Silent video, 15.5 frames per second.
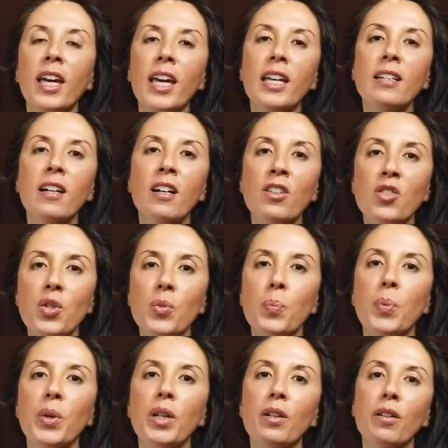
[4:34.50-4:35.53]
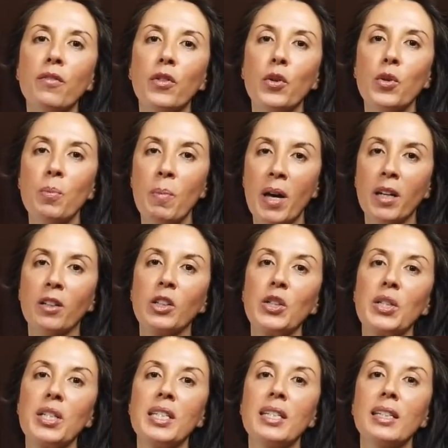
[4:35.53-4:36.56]
800 peer-reviewed
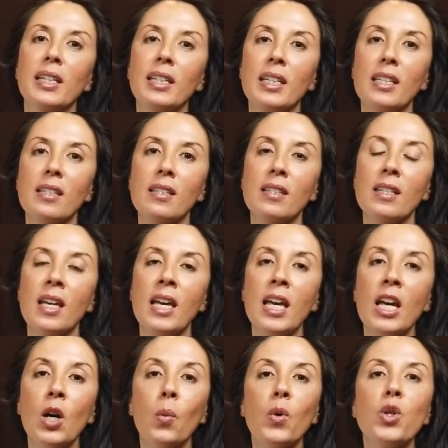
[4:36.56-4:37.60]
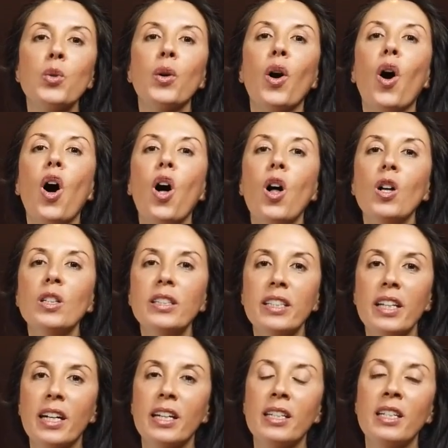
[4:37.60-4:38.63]
medical studies, which were all
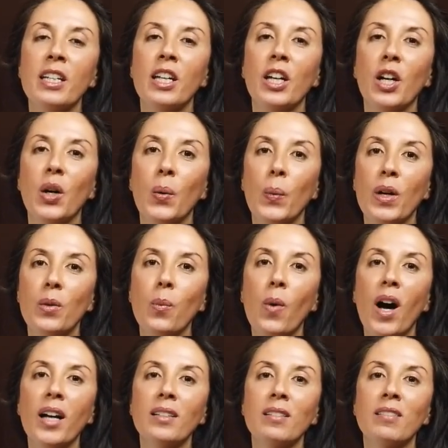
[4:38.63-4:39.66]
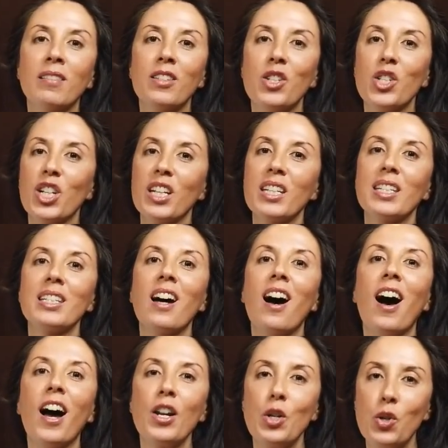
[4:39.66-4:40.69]
done with what? Just
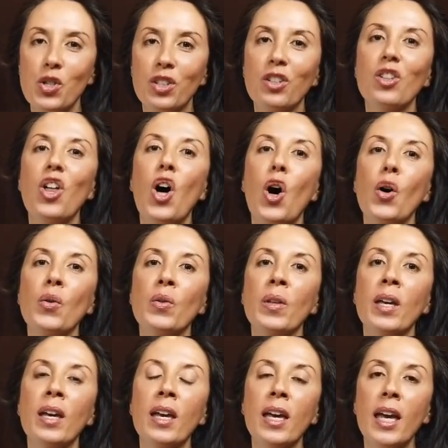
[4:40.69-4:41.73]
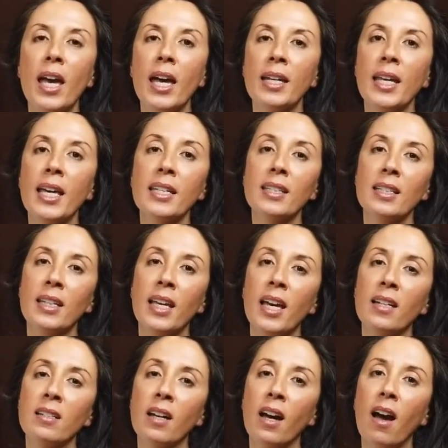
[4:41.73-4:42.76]
hydrogen alone. And as an
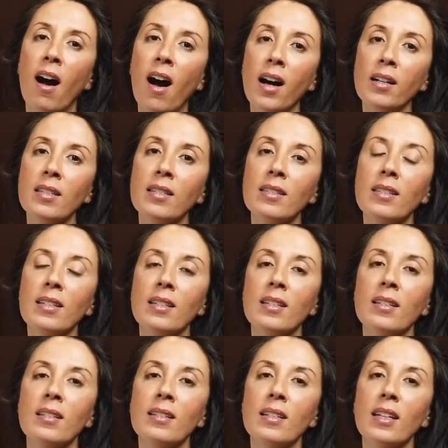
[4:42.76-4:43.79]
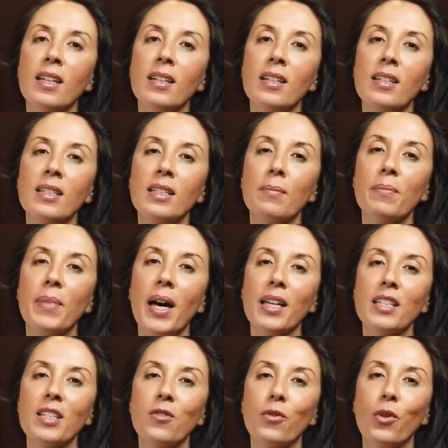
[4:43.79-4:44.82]
antioxidant, it is the
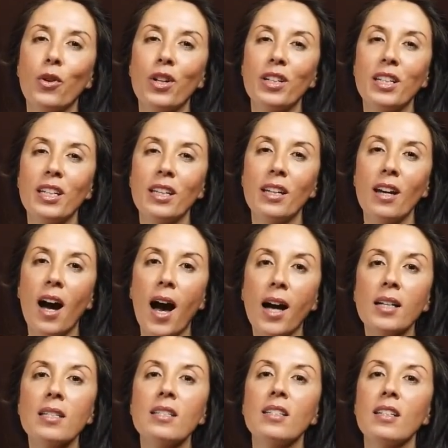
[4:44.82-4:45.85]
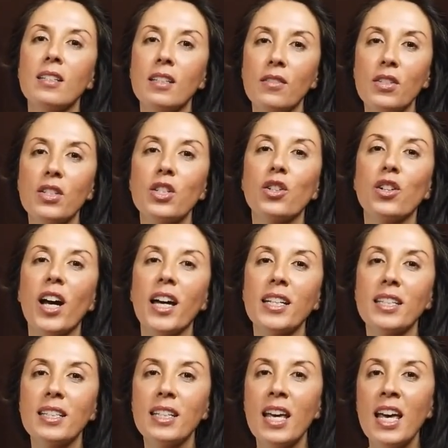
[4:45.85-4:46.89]
best for the oxidative
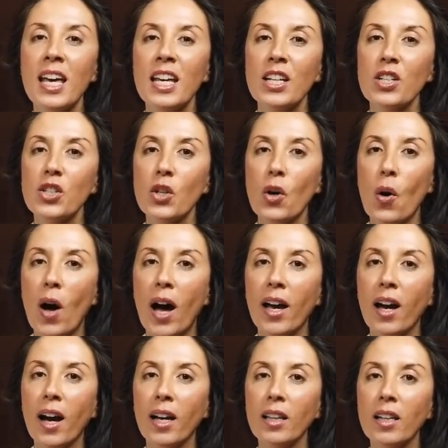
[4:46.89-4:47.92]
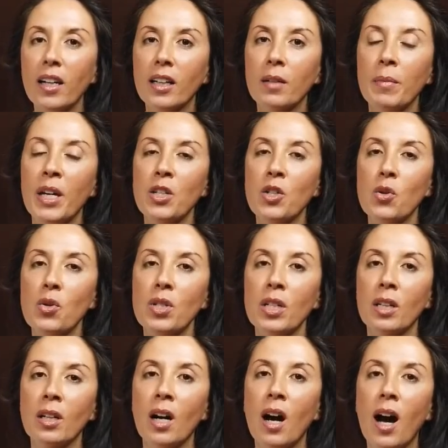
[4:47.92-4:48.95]
stress. So I highly recommend
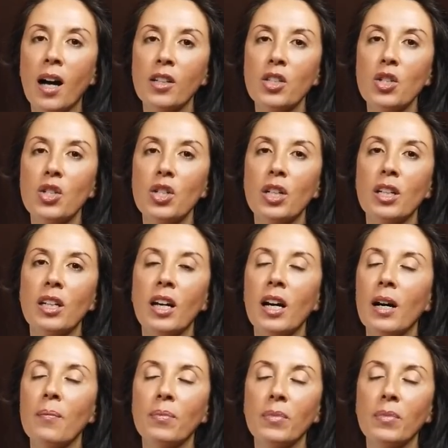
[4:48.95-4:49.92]
using oxygen,